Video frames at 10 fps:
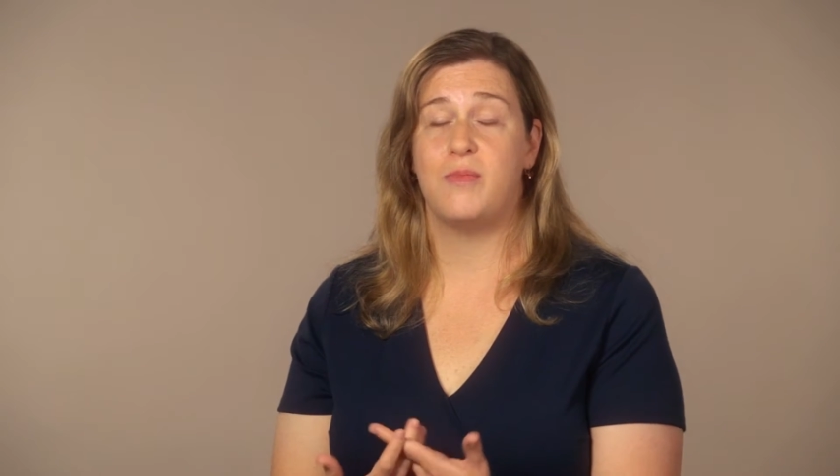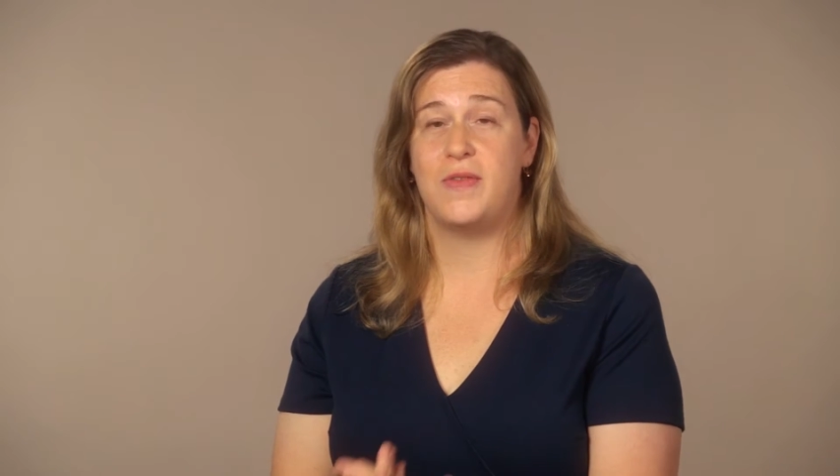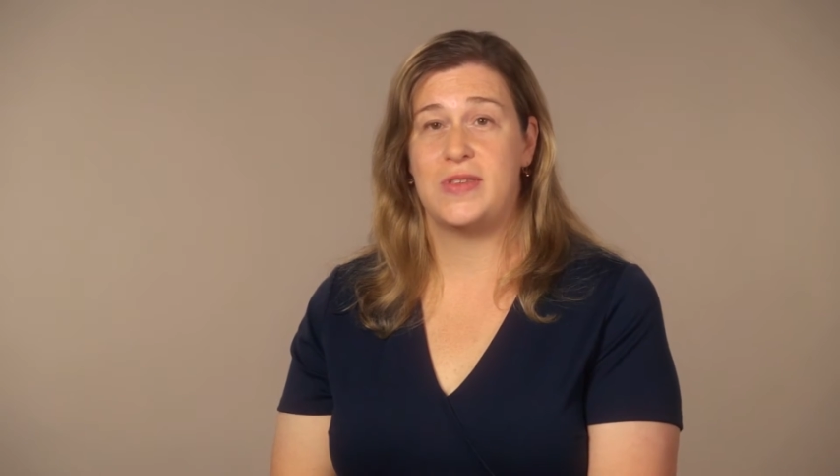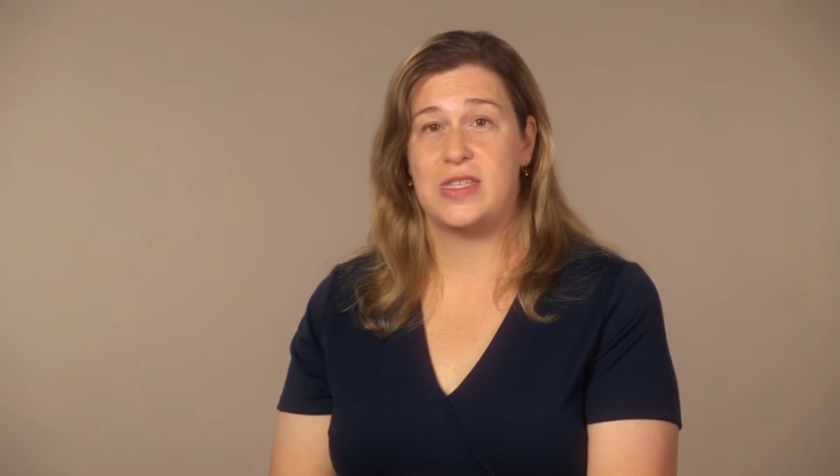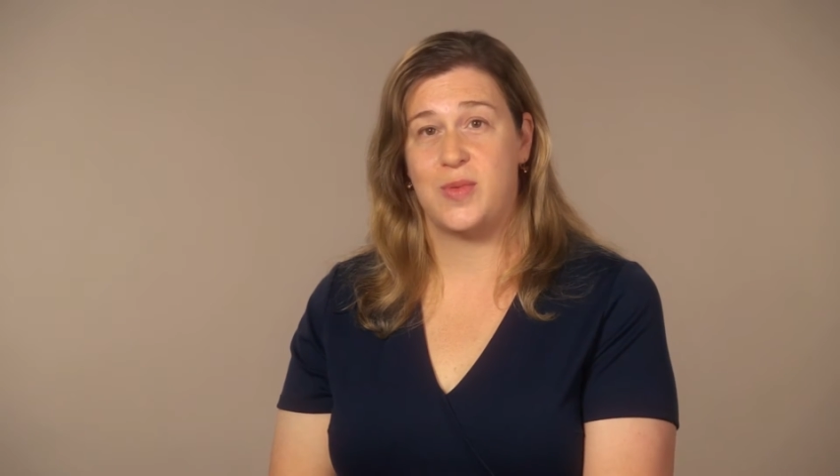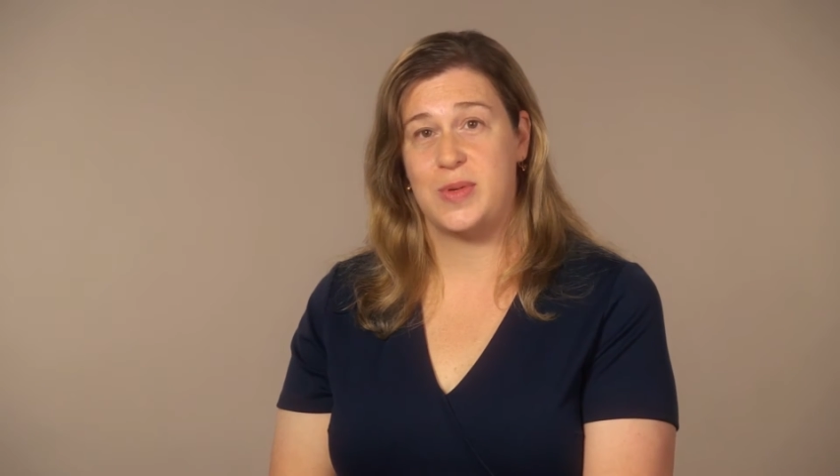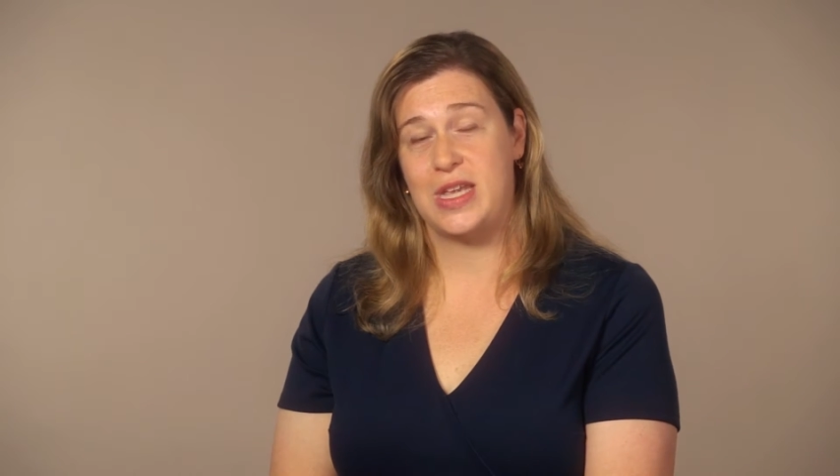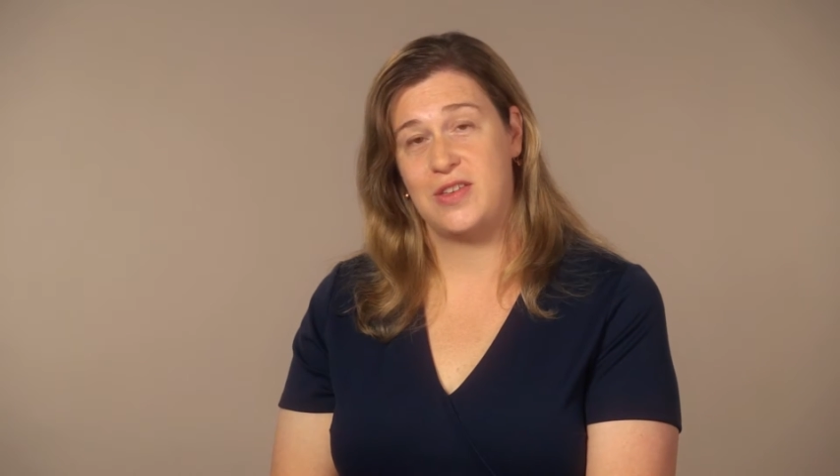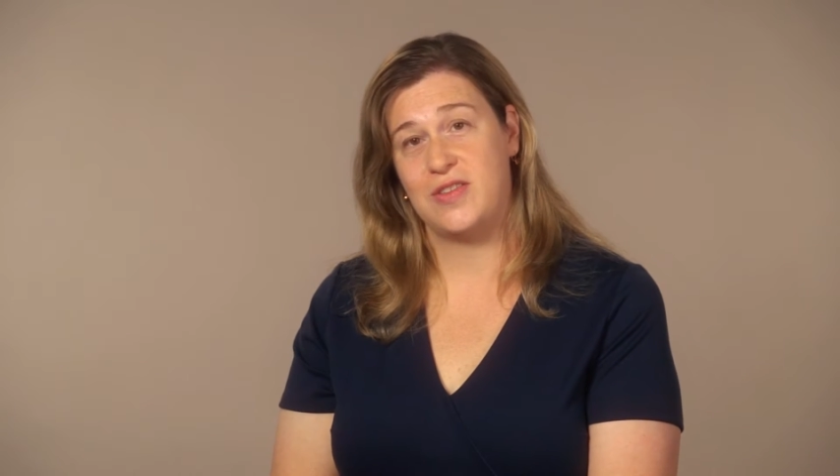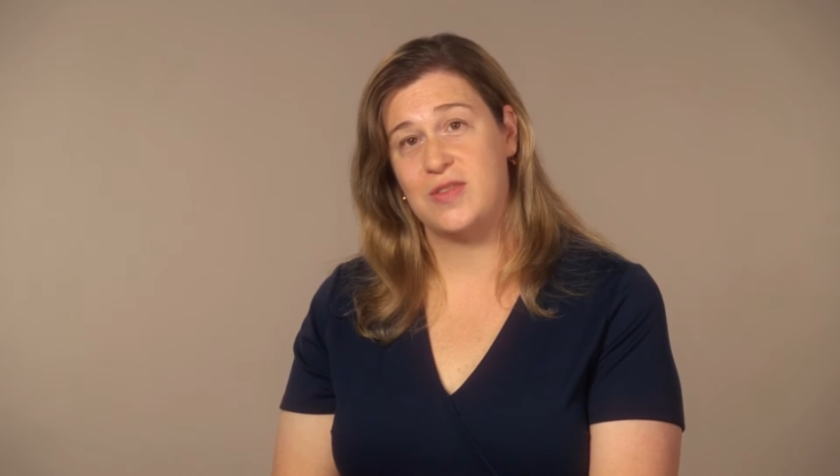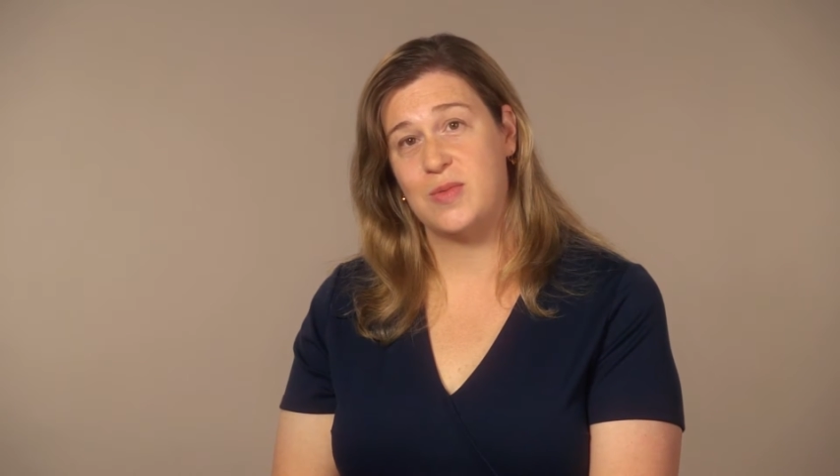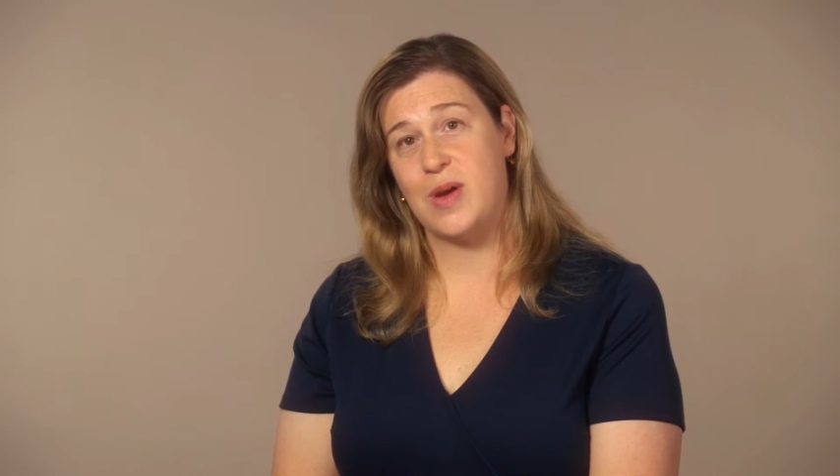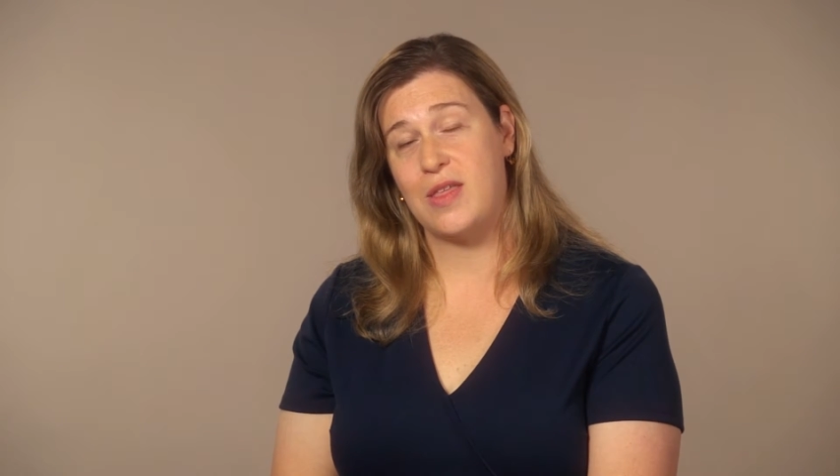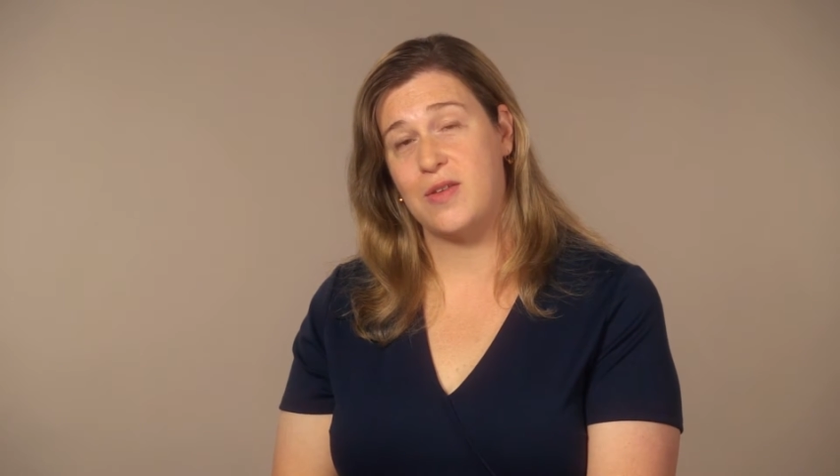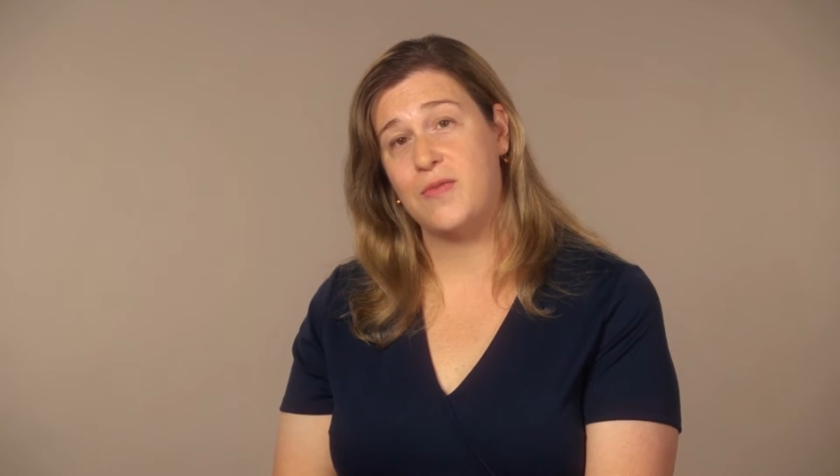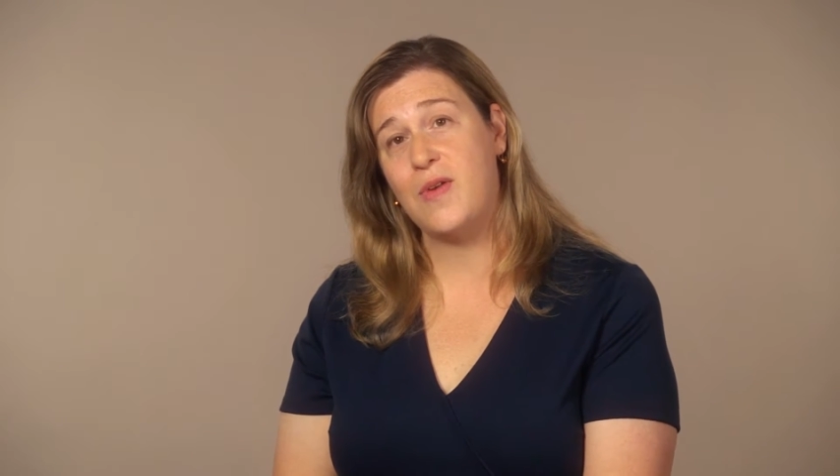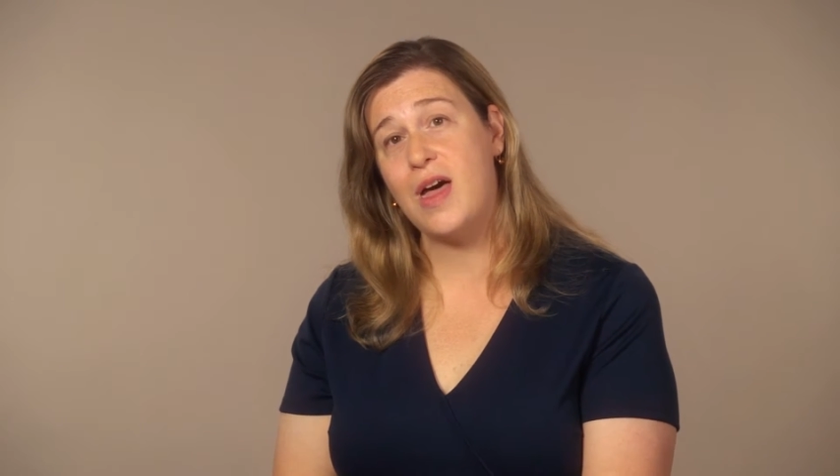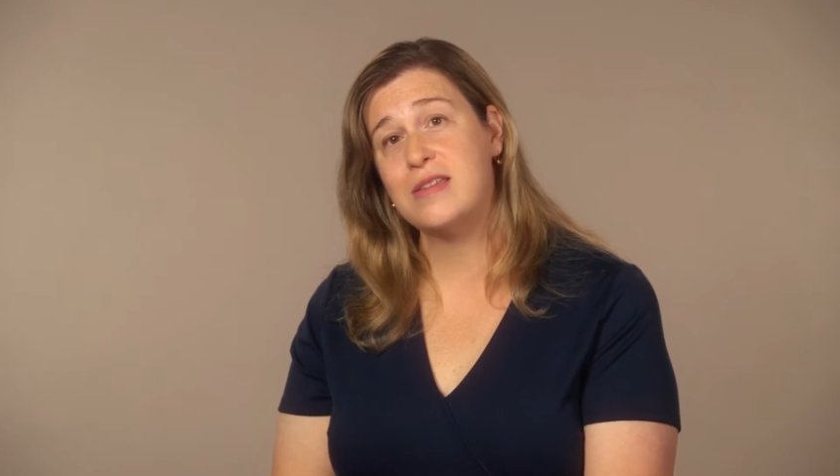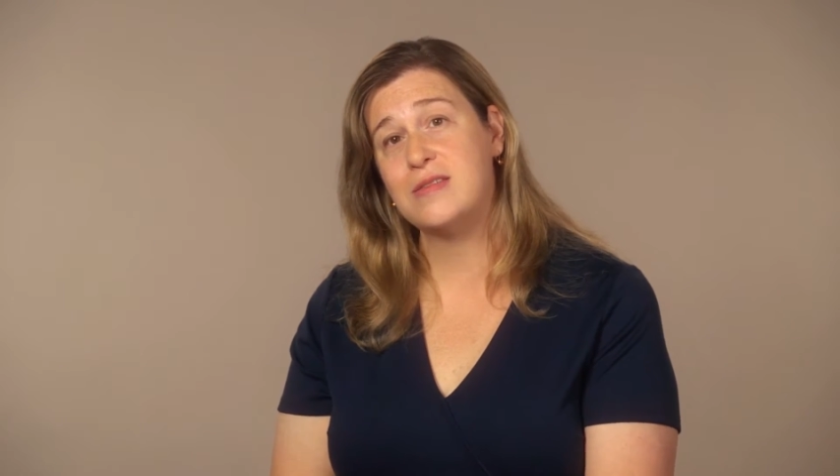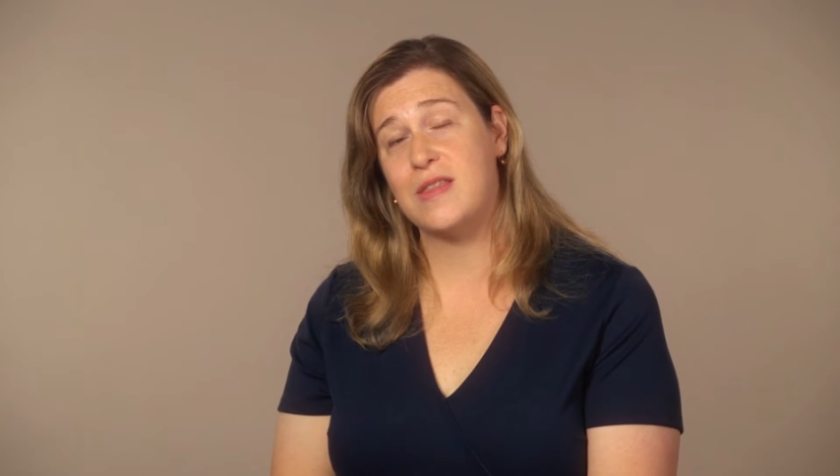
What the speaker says: previous interpretations were either false